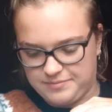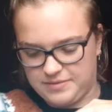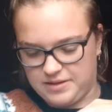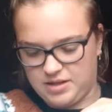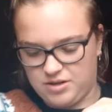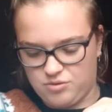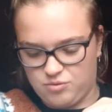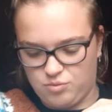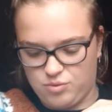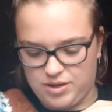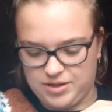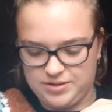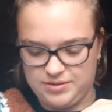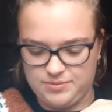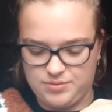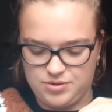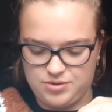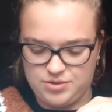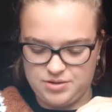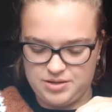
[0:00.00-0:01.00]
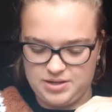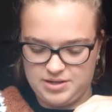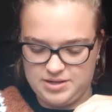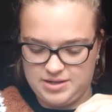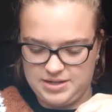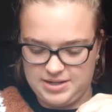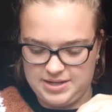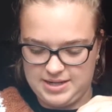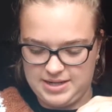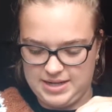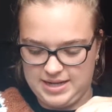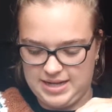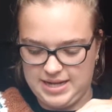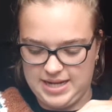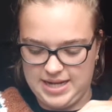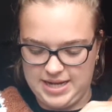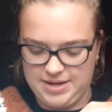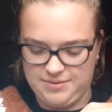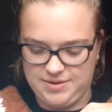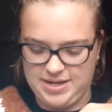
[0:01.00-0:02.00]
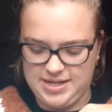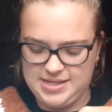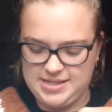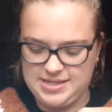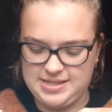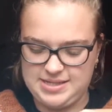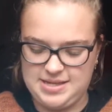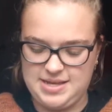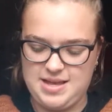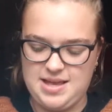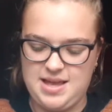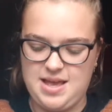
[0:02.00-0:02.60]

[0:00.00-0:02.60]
one more, here it is,